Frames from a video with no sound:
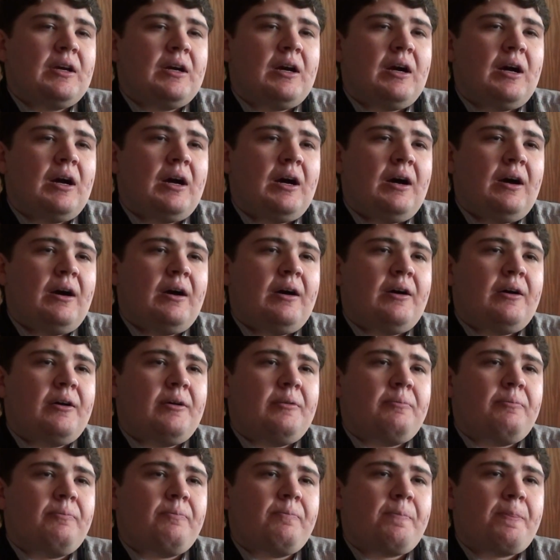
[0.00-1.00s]

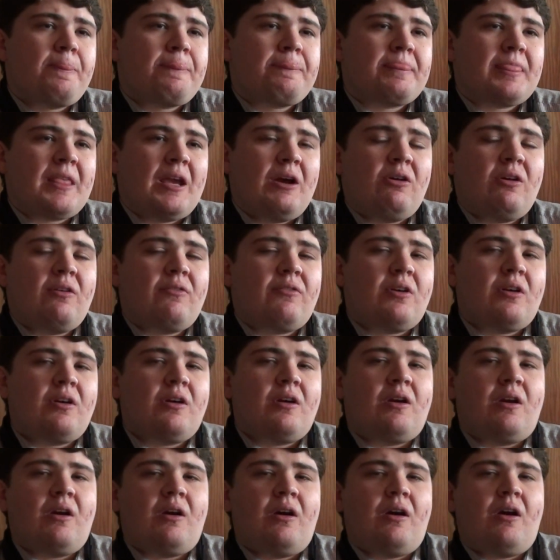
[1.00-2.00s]

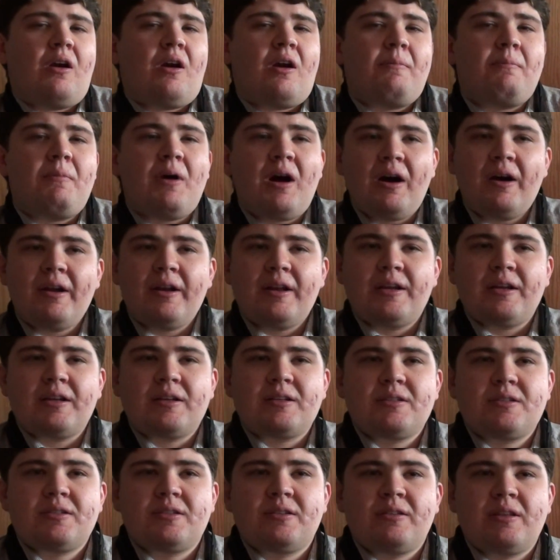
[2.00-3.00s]
However,
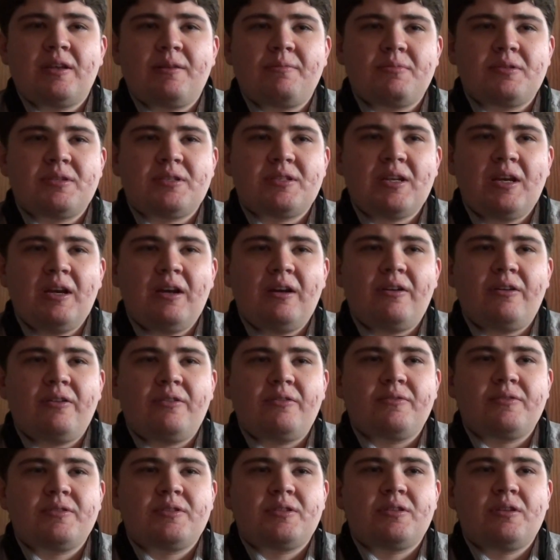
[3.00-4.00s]
harmonics
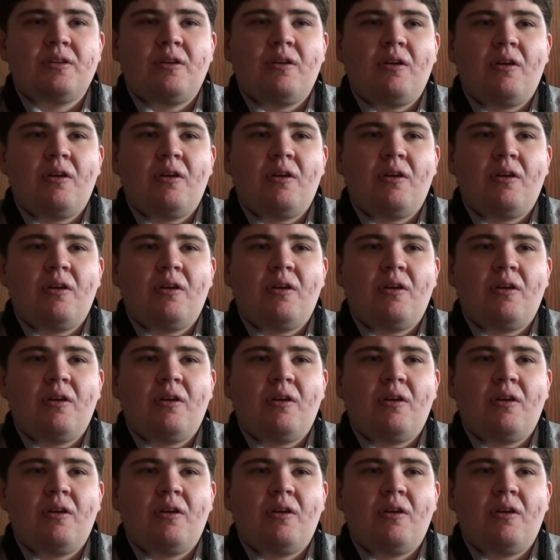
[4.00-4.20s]
themselves